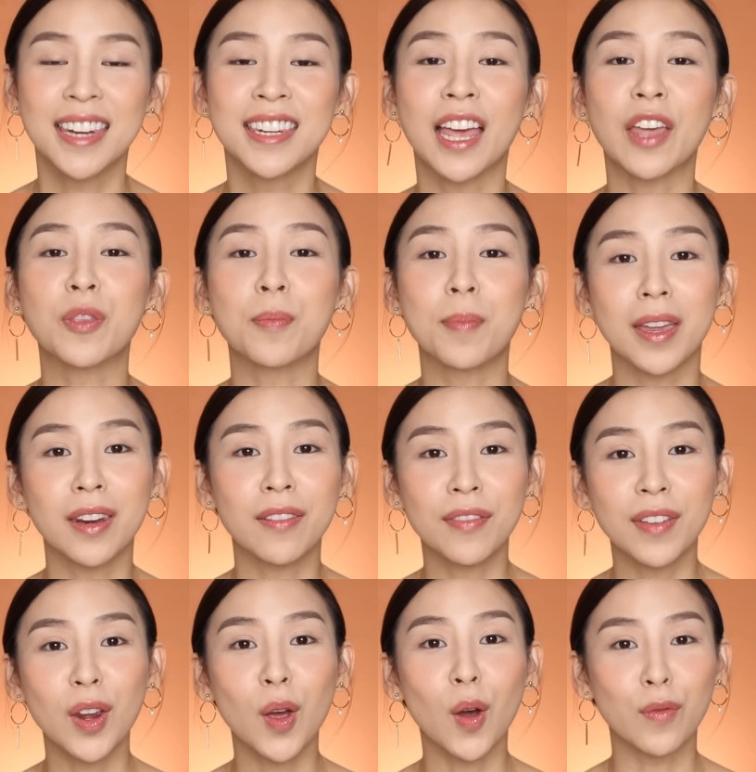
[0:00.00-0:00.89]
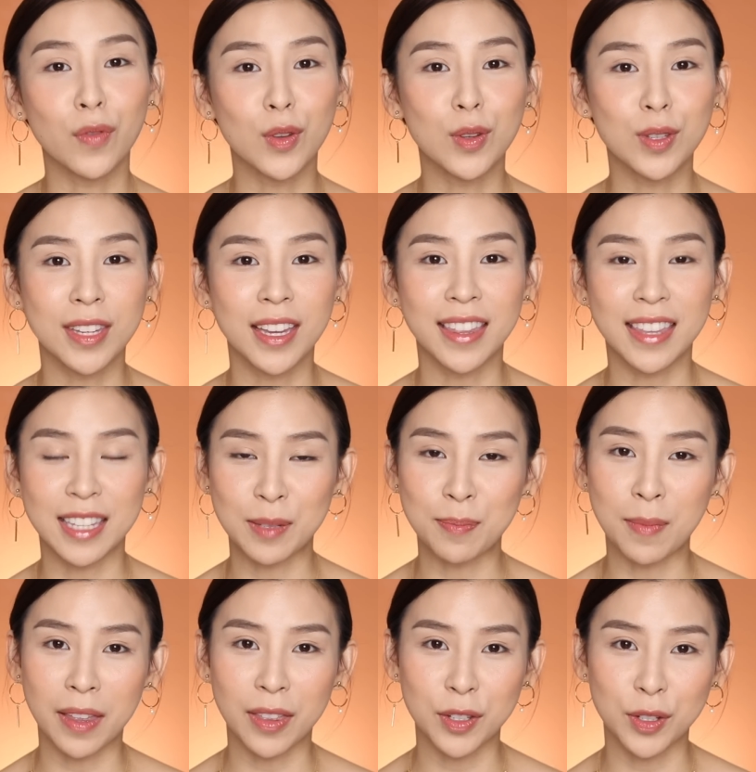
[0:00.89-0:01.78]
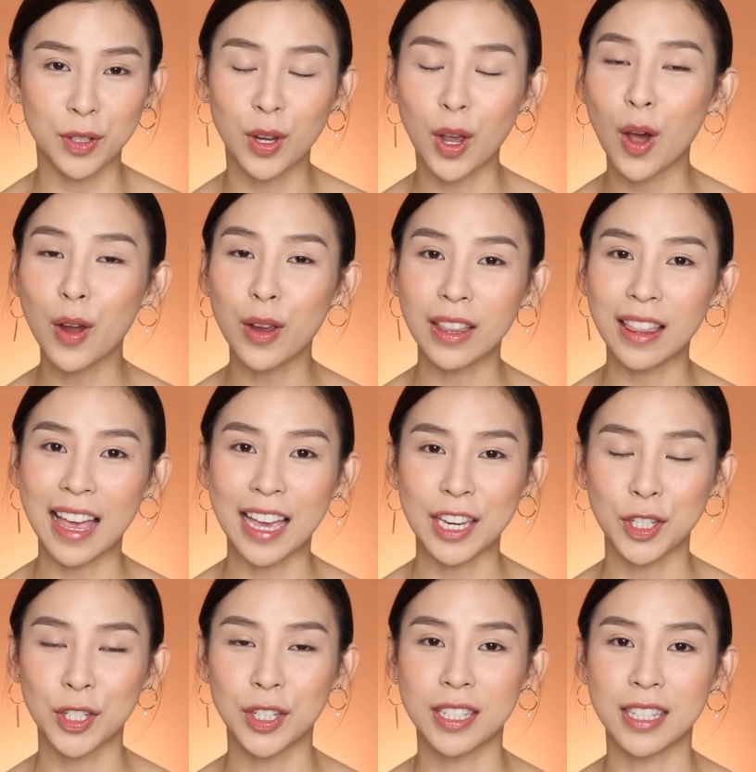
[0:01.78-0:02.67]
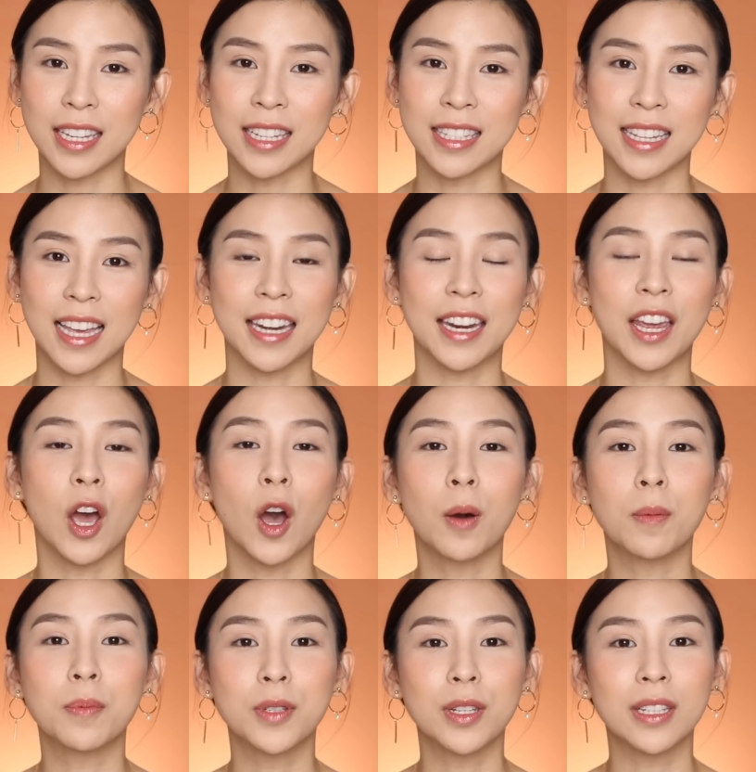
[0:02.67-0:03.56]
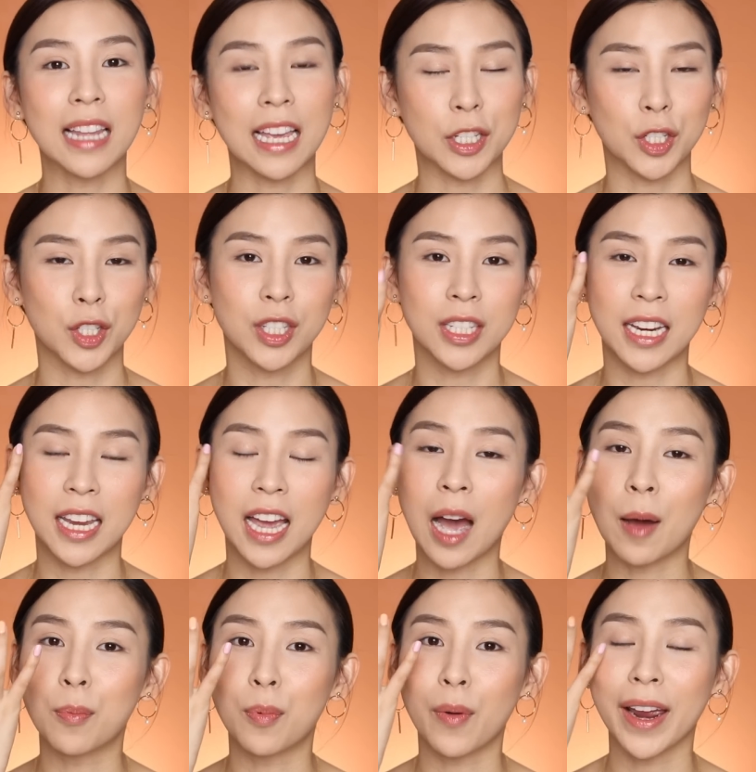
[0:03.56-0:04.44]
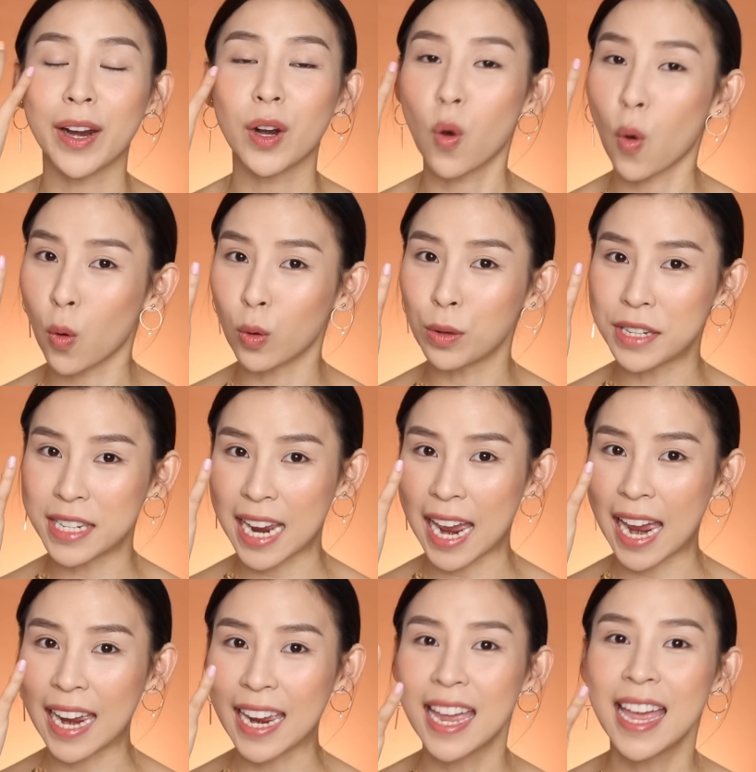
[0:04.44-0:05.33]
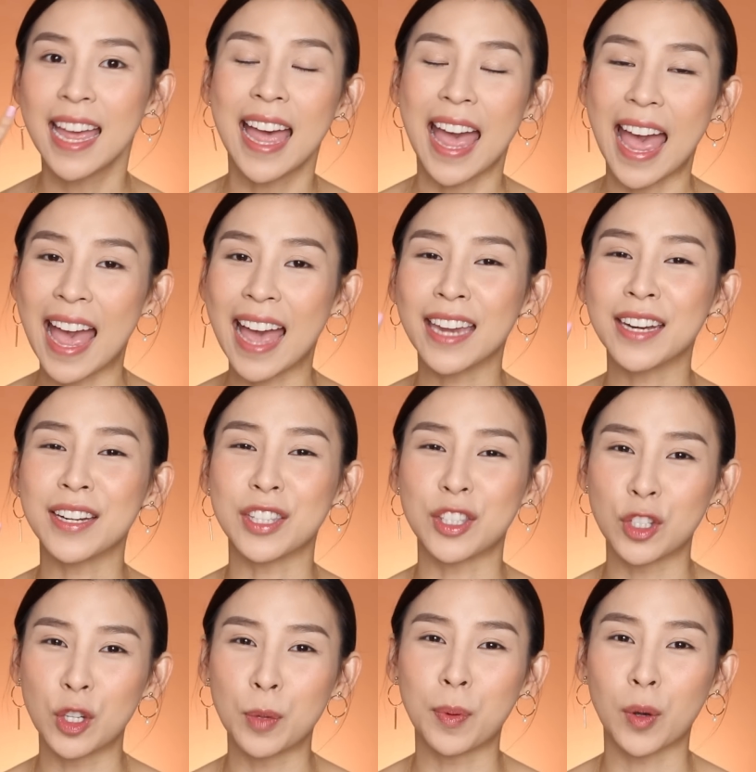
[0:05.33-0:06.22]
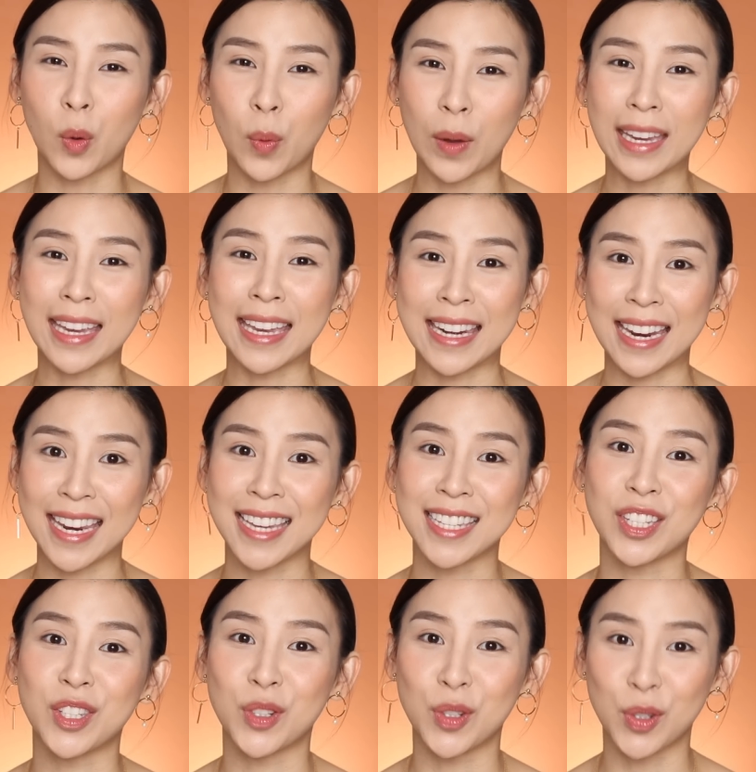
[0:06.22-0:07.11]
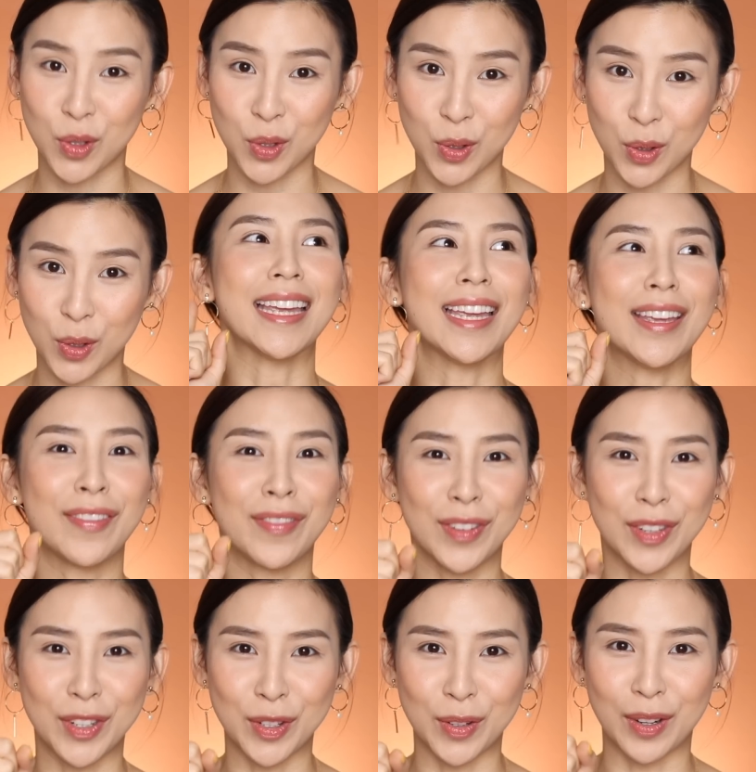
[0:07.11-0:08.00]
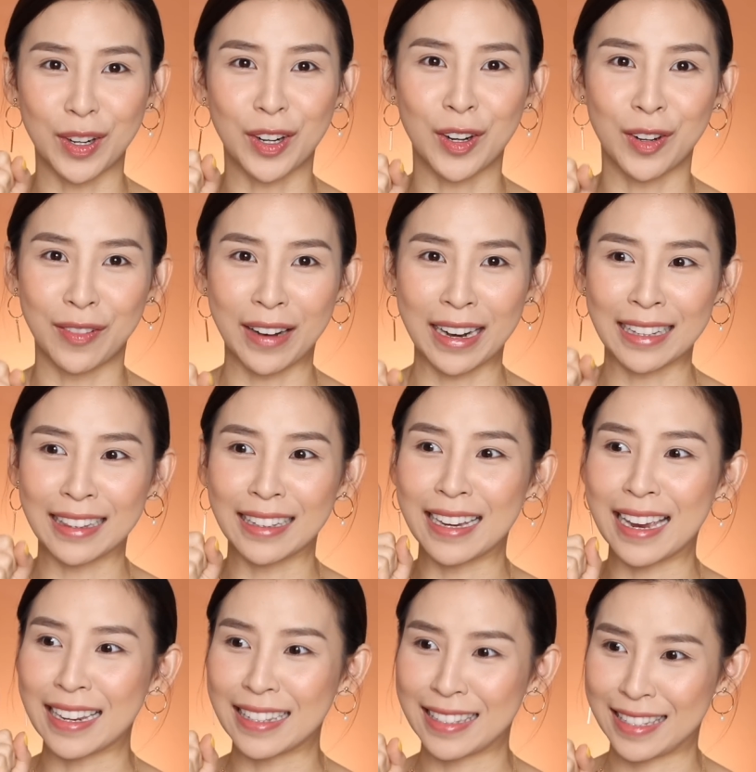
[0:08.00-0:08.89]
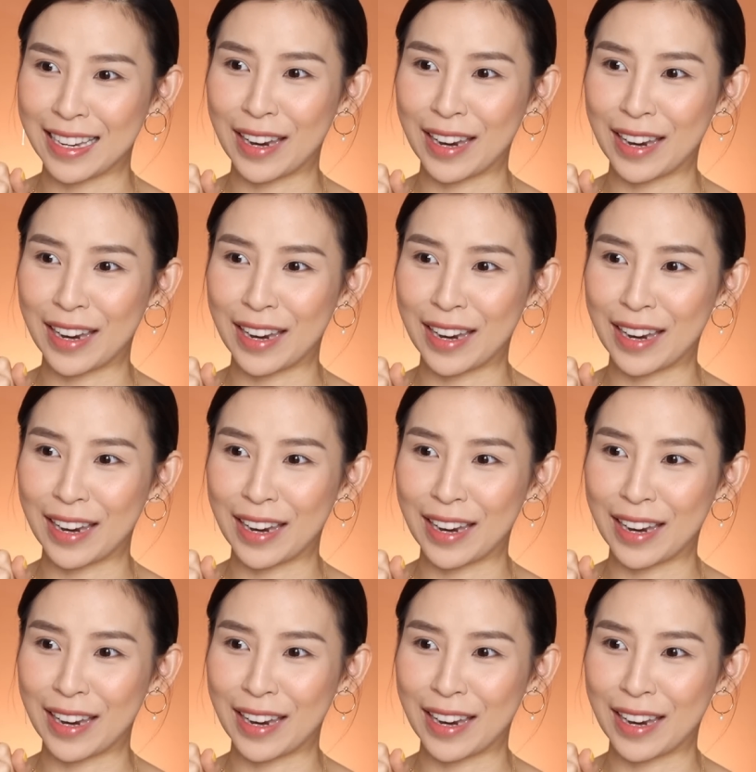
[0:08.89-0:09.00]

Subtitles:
Now, the benefit of using this method to curl your lashes is that it helps your lashes stay upright all day, and it's super quick and easy to do if you do it correctly and